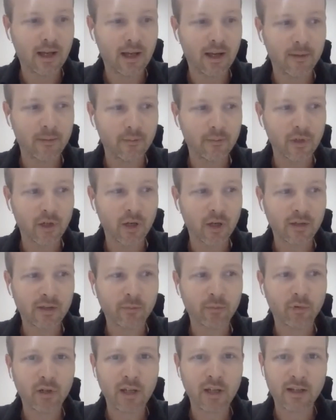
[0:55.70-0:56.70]
it's
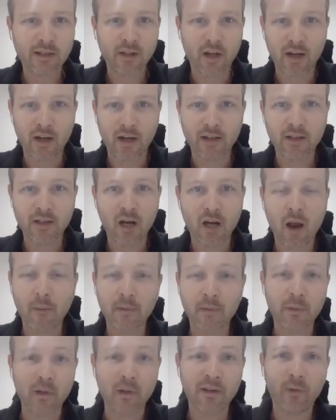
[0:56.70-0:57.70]
pretty exciting times.
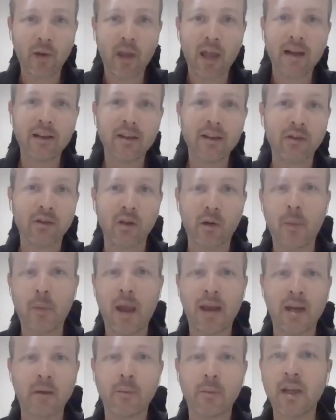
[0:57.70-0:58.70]
But if we had to sort of
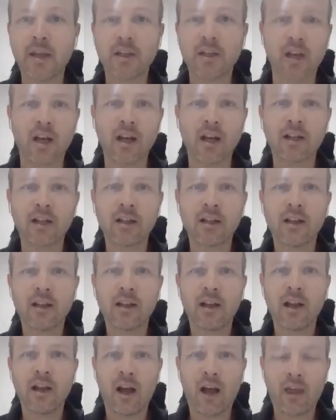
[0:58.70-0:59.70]
paint a picture,
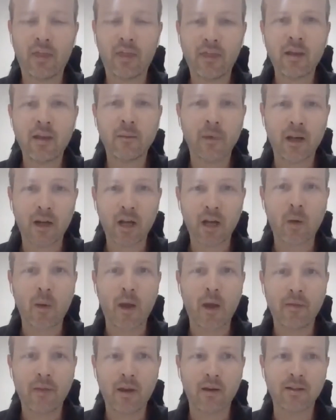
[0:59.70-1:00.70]
I think I'm going to go
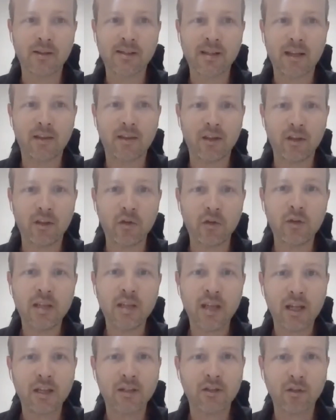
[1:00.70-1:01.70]
out there and say that you
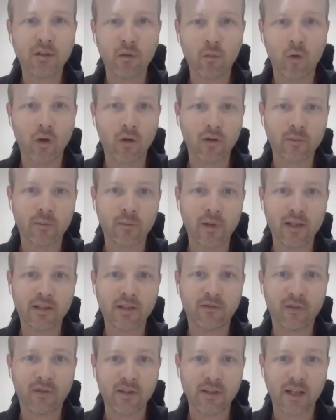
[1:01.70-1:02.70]
teach the world's
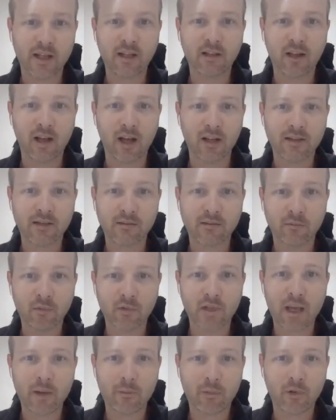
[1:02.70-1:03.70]
biggest phys ed class. Would
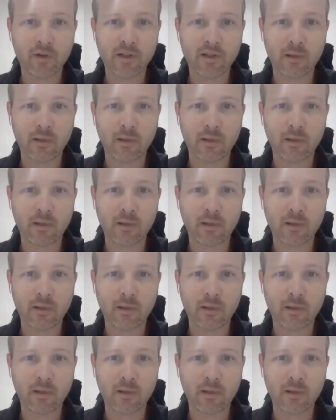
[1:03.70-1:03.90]
that possibly